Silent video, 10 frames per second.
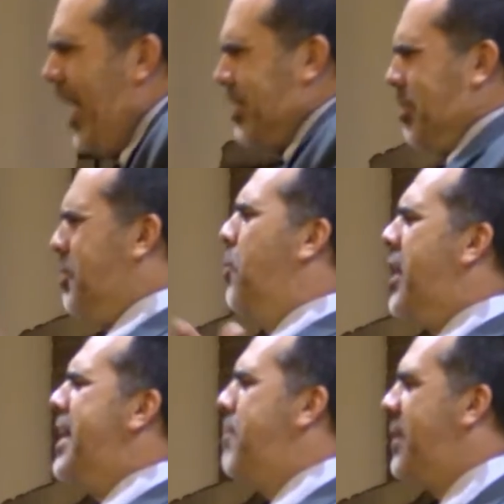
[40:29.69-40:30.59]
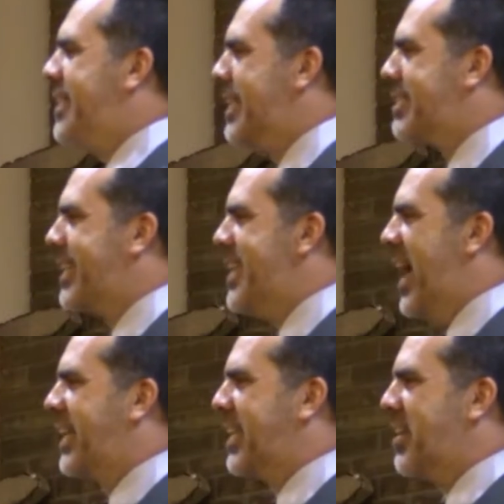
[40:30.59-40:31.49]
Why should we be
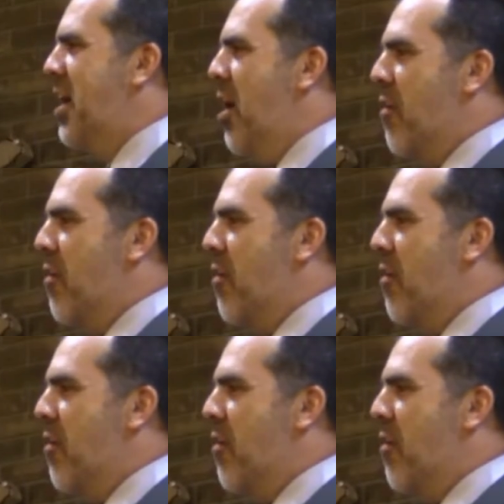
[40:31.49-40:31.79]
disconnected